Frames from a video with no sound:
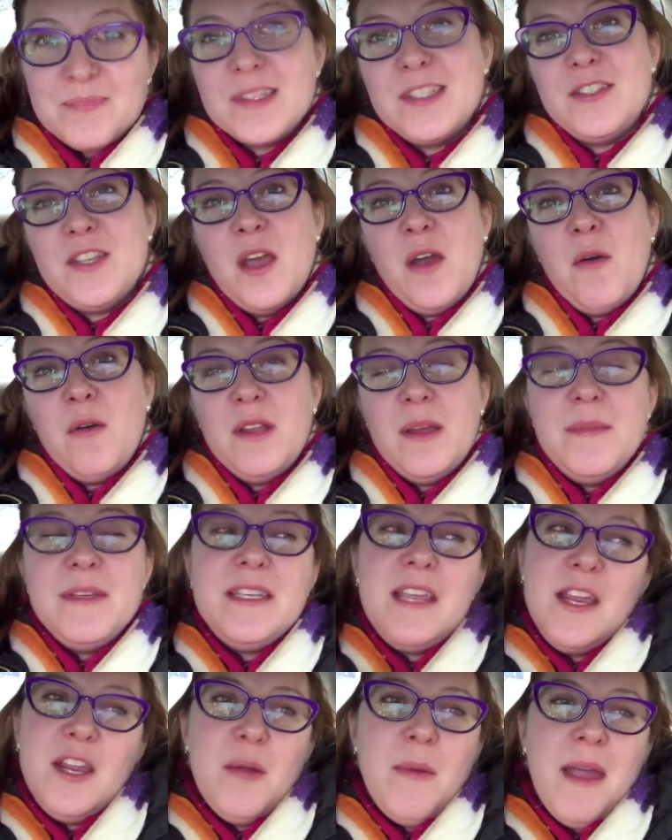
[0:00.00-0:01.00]
So let me
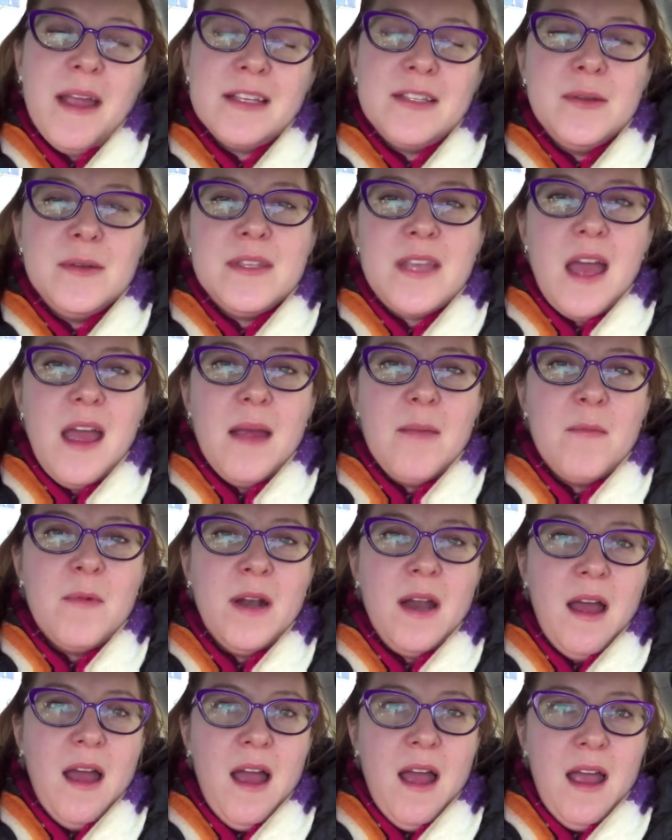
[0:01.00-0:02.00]
take you back to a time
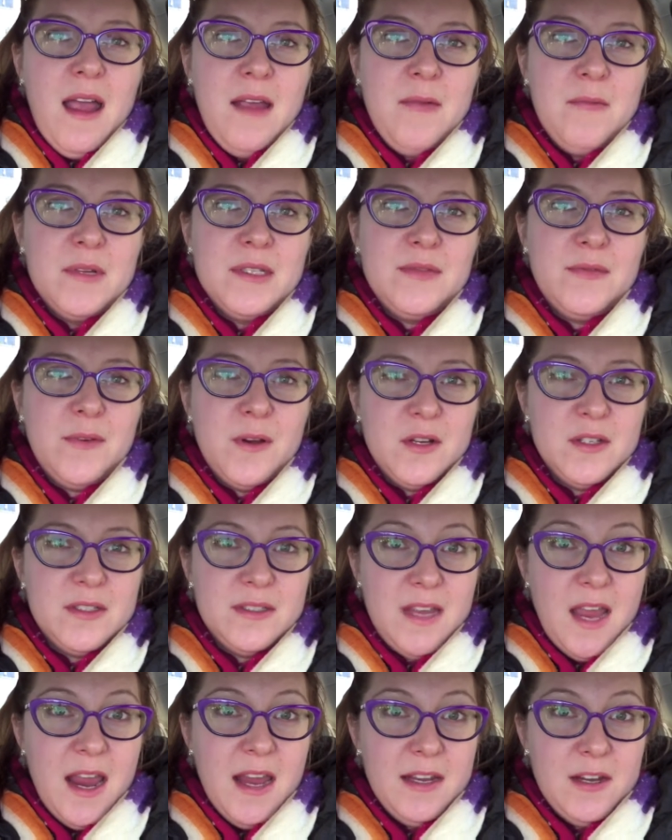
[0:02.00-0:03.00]
when I was
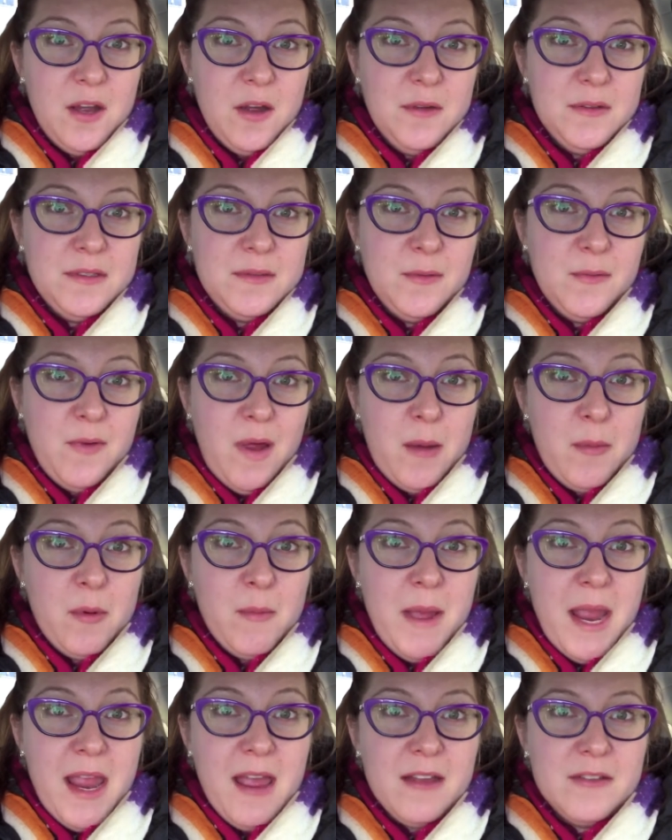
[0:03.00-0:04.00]
first diagnosed with
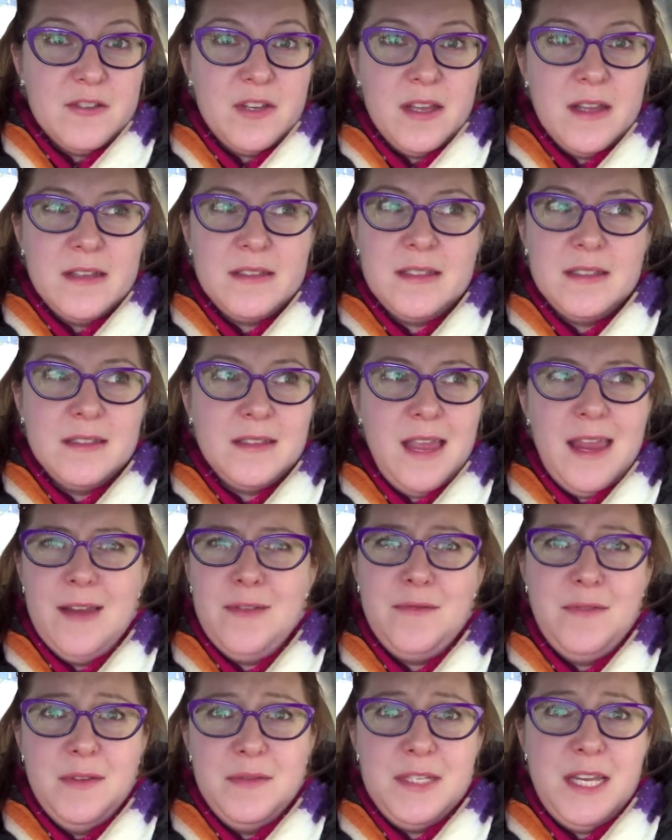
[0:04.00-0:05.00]
fibromyalgia. This is
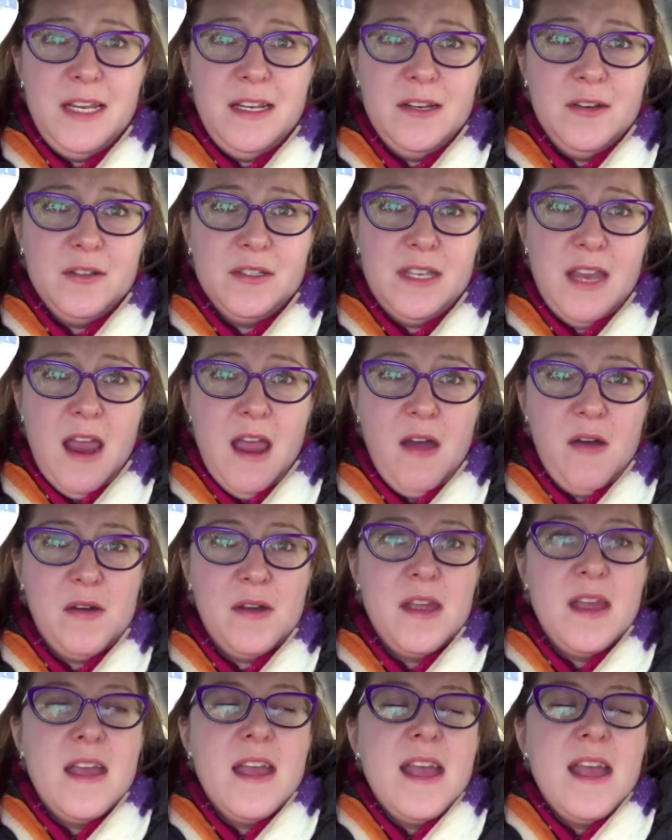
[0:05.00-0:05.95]
like 15 years now.